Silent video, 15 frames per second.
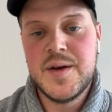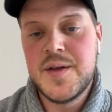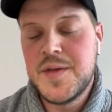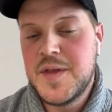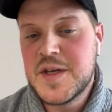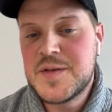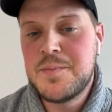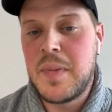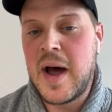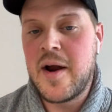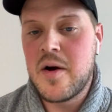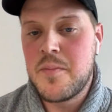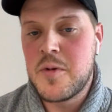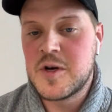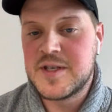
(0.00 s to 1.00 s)
This
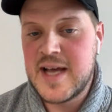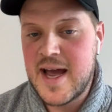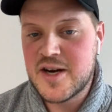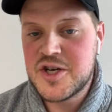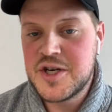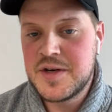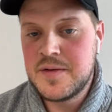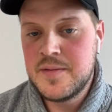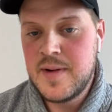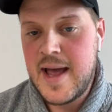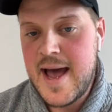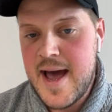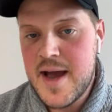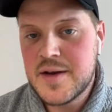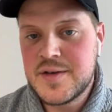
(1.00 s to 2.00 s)
Buyer Protection
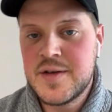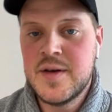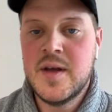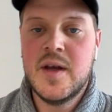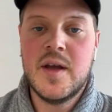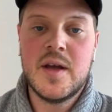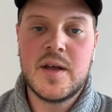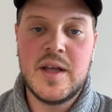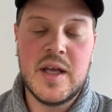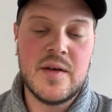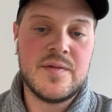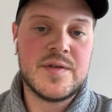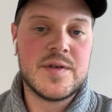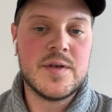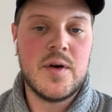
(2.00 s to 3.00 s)
Act
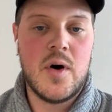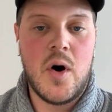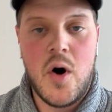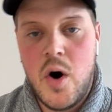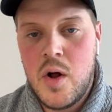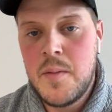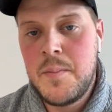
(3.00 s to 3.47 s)
gives all